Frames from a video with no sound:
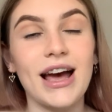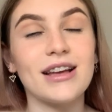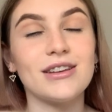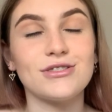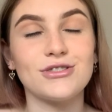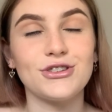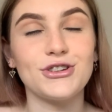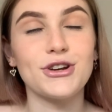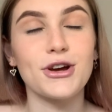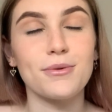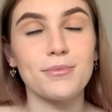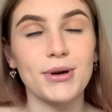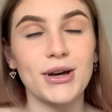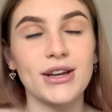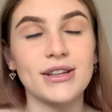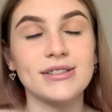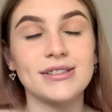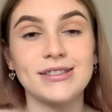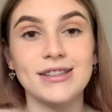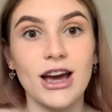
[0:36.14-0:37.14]
as,
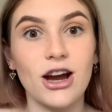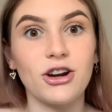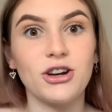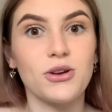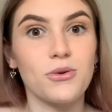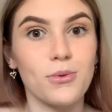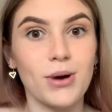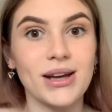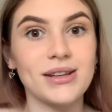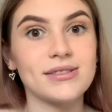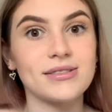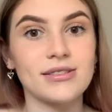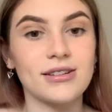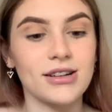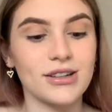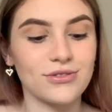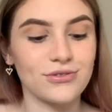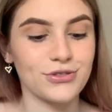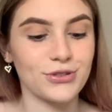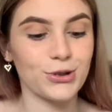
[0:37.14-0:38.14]
birds. They already waste
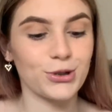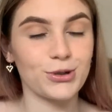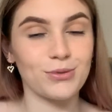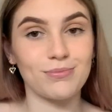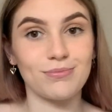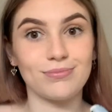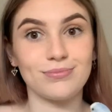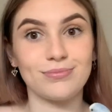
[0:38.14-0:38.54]
enough food.